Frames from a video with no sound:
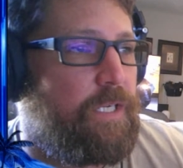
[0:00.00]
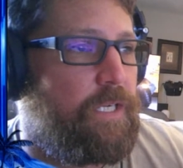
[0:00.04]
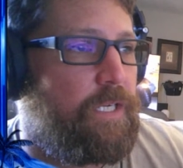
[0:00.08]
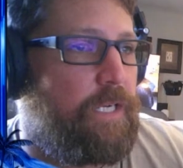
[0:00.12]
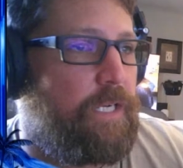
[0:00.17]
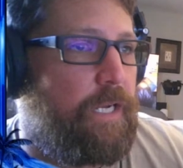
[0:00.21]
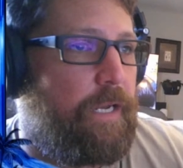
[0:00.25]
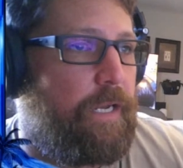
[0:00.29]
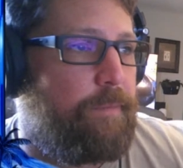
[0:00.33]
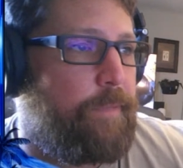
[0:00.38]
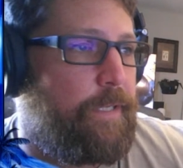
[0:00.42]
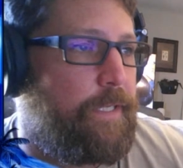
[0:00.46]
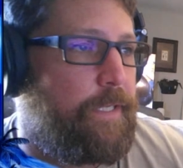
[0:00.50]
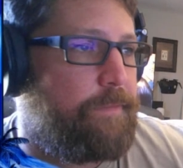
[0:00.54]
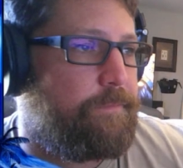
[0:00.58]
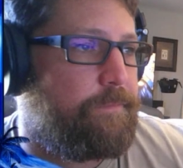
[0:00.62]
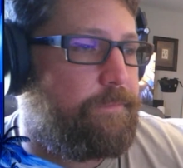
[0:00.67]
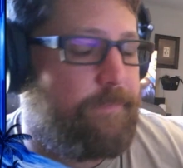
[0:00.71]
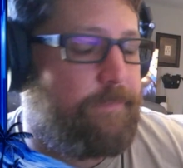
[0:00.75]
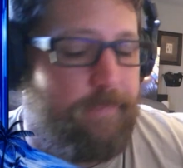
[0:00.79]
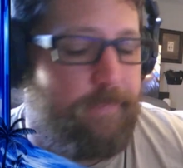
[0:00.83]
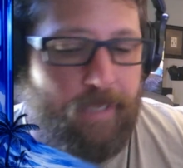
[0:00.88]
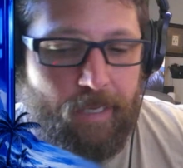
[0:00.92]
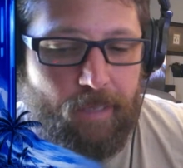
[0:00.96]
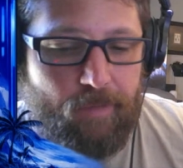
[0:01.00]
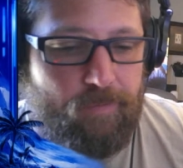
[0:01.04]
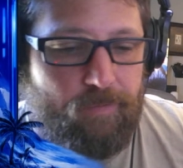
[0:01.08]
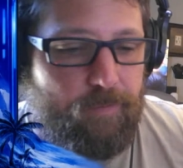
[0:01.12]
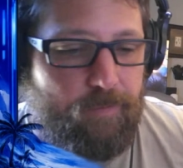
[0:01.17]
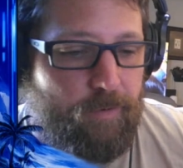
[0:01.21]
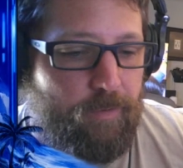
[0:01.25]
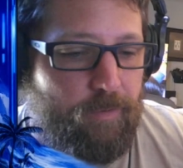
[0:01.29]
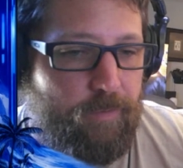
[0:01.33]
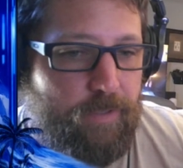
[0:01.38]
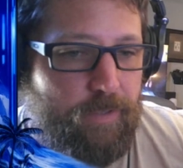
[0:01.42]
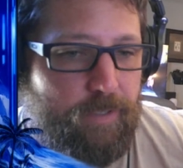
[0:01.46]
I mean, I'll
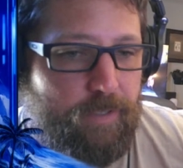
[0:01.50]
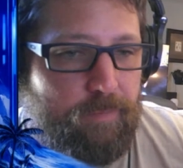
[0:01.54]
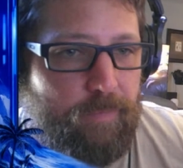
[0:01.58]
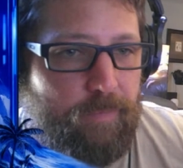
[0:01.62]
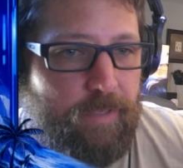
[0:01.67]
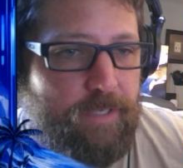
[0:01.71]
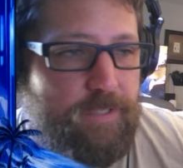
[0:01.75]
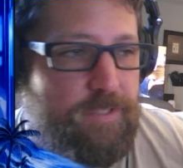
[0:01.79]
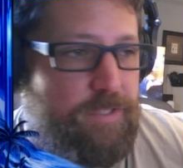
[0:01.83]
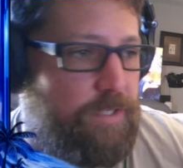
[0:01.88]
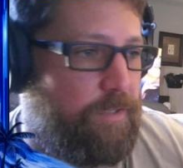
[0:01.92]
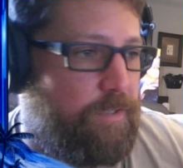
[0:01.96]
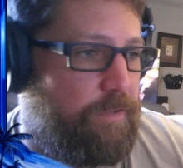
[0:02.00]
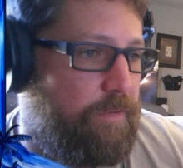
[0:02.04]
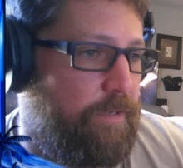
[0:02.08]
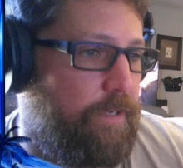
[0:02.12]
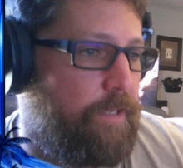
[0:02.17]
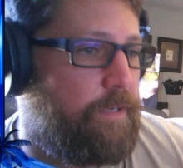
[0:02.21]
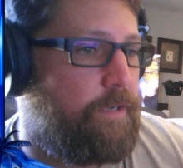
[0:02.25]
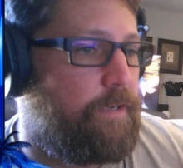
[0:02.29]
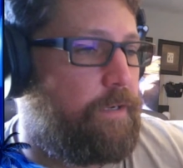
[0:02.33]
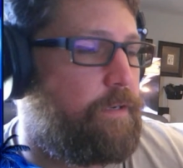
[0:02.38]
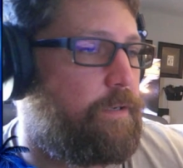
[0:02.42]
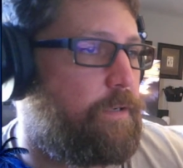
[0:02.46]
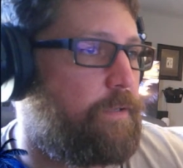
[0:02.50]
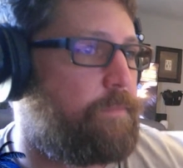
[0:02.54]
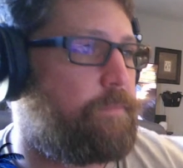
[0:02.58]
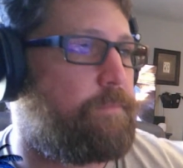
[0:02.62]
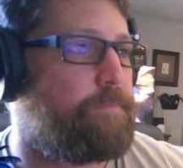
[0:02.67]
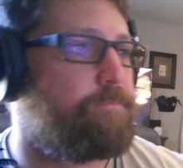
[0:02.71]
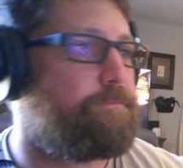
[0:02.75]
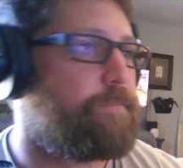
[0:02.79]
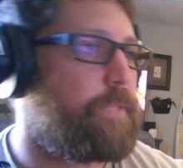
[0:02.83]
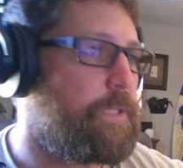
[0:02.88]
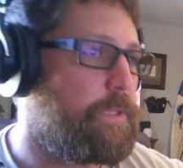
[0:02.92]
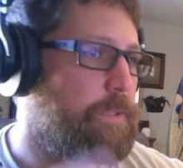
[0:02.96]
throw it in my generator and
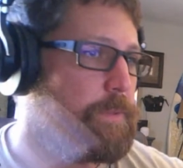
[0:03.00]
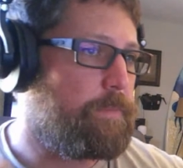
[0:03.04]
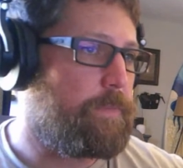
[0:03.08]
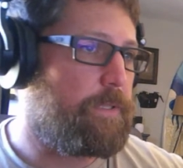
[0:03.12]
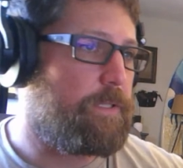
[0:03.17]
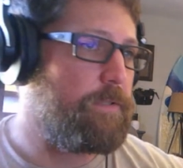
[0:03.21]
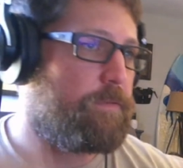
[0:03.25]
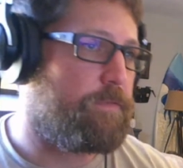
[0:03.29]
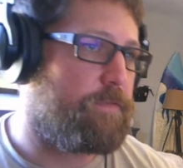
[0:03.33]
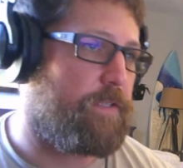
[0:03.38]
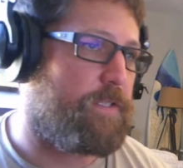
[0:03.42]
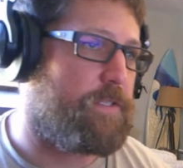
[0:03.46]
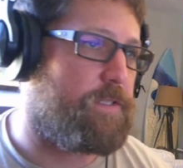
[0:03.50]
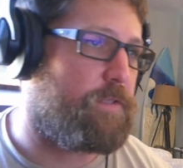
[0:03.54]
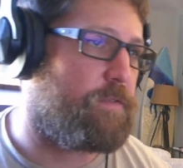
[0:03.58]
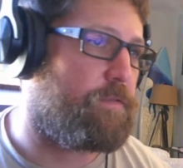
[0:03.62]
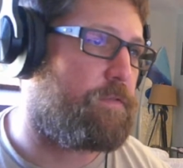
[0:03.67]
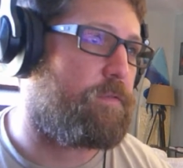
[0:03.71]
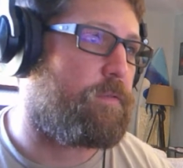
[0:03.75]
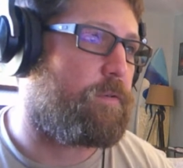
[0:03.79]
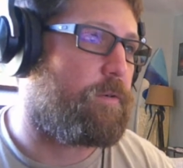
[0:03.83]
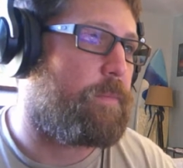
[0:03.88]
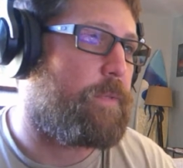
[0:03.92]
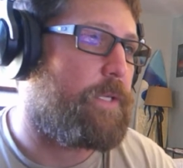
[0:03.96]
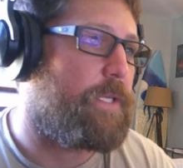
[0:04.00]
boom, it'll fix it for me.